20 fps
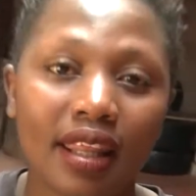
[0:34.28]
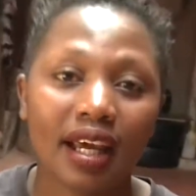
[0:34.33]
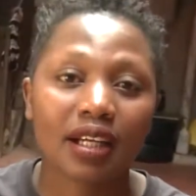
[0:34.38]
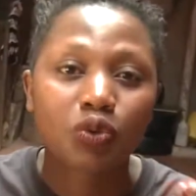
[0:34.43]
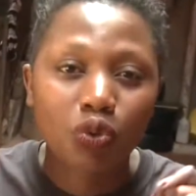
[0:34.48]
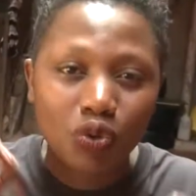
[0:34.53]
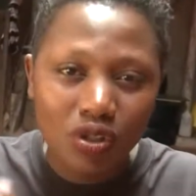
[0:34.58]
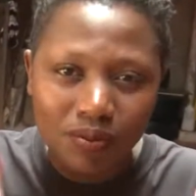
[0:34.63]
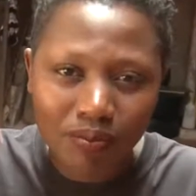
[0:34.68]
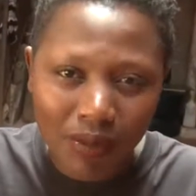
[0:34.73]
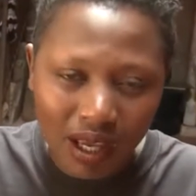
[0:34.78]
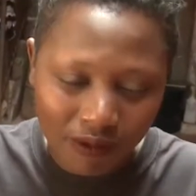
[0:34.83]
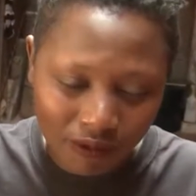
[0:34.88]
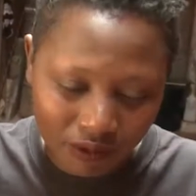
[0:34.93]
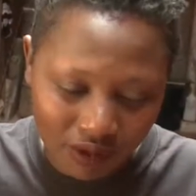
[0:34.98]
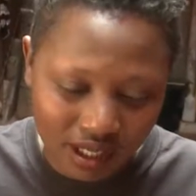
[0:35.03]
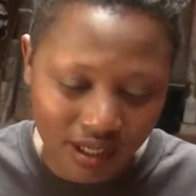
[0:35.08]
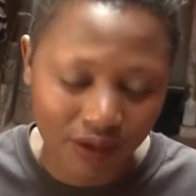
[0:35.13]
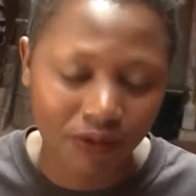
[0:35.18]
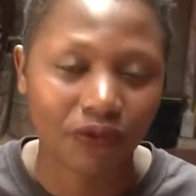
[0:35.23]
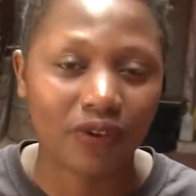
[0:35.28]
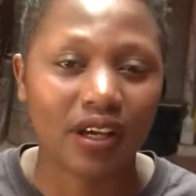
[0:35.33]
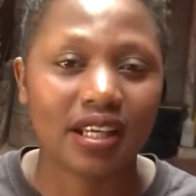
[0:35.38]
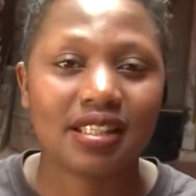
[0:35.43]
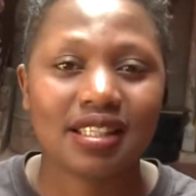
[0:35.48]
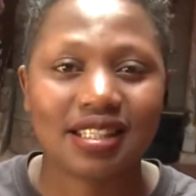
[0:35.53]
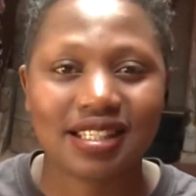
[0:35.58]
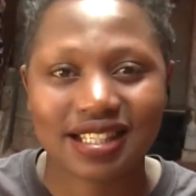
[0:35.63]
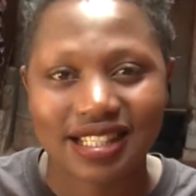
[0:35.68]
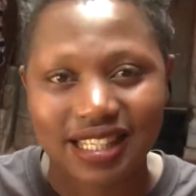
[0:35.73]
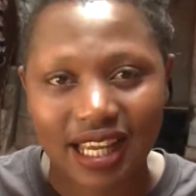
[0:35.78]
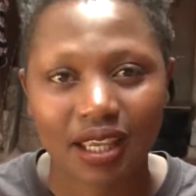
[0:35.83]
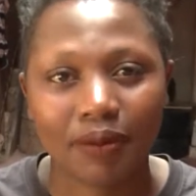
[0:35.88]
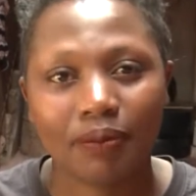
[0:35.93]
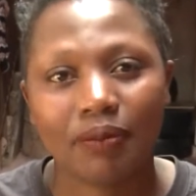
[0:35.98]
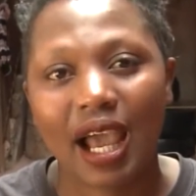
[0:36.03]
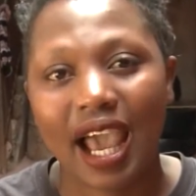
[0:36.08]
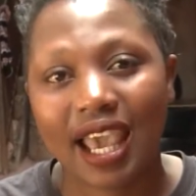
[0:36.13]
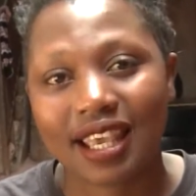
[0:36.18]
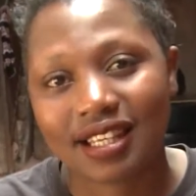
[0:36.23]
That was my very first
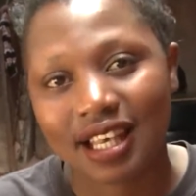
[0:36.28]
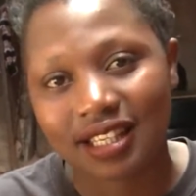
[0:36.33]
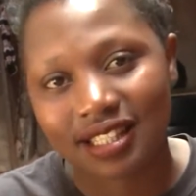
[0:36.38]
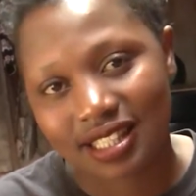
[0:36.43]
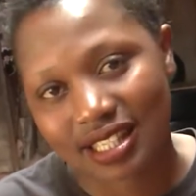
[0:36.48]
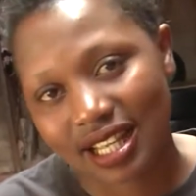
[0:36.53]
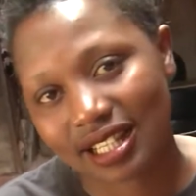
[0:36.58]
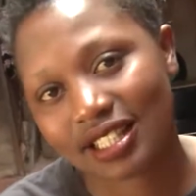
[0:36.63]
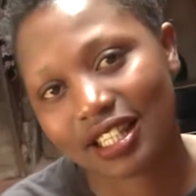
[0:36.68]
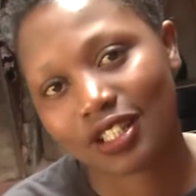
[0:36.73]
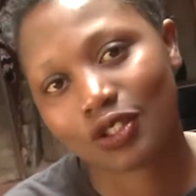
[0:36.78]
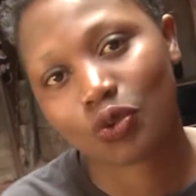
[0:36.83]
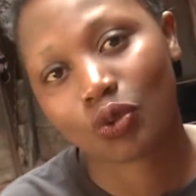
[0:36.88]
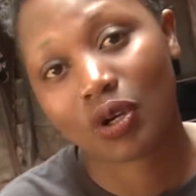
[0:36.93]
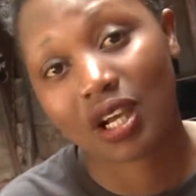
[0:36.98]
time I started to